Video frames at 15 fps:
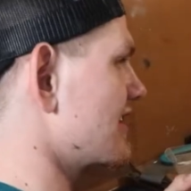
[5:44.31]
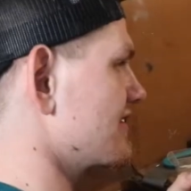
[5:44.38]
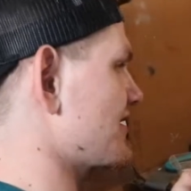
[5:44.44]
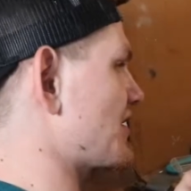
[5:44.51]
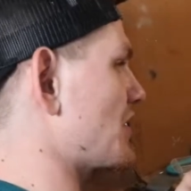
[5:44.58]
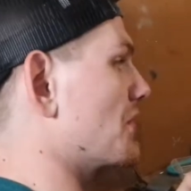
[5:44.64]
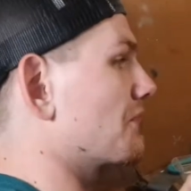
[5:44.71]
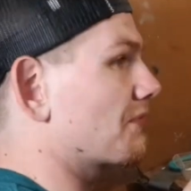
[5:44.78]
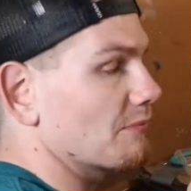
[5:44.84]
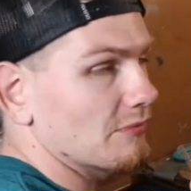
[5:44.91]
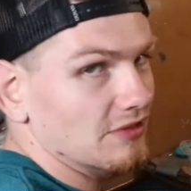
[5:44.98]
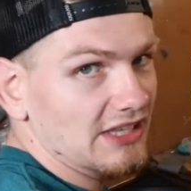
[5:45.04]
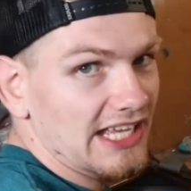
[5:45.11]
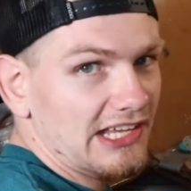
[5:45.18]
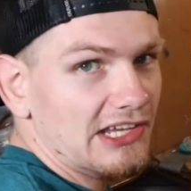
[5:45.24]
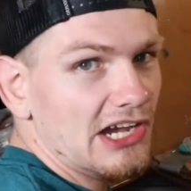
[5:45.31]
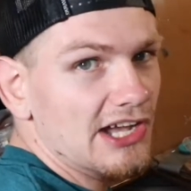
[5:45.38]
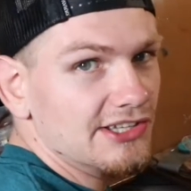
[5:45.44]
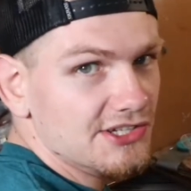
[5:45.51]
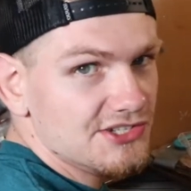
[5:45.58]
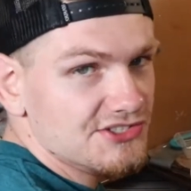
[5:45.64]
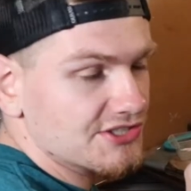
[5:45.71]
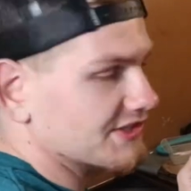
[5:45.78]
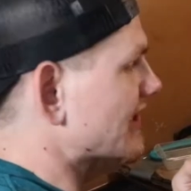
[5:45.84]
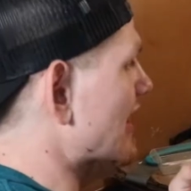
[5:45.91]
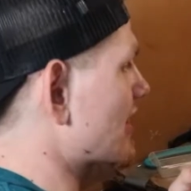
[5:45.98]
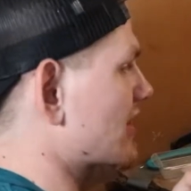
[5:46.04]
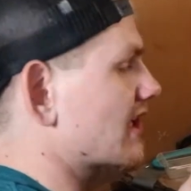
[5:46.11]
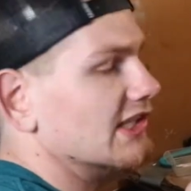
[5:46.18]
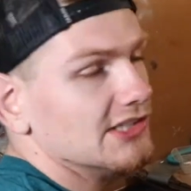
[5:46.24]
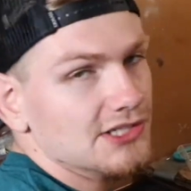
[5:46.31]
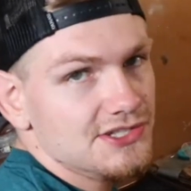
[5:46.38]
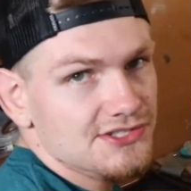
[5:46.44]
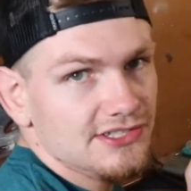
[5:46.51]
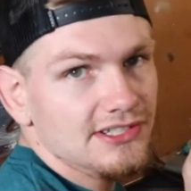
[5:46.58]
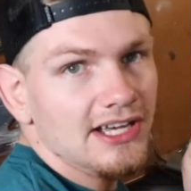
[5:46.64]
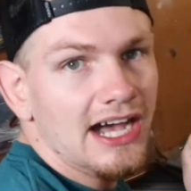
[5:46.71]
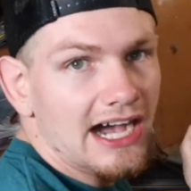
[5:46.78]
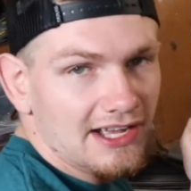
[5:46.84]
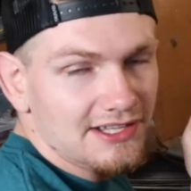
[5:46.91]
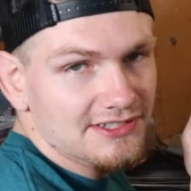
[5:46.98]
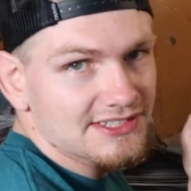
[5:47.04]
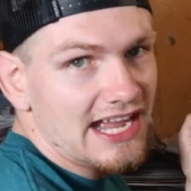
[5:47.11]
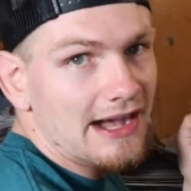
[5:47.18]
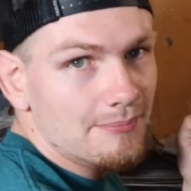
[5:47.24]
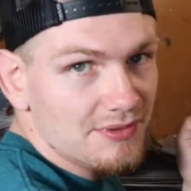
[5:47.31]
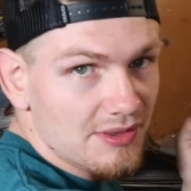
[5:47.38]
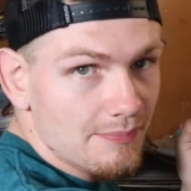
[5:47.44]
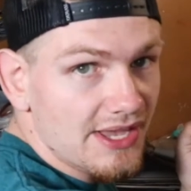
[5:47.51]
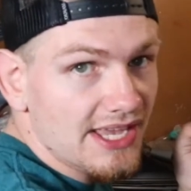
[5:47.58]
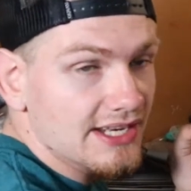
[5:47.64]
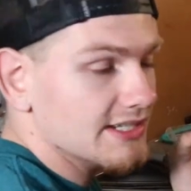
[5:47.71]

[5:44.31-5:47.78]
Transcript: to go from light colors to dark colors on top of the bait.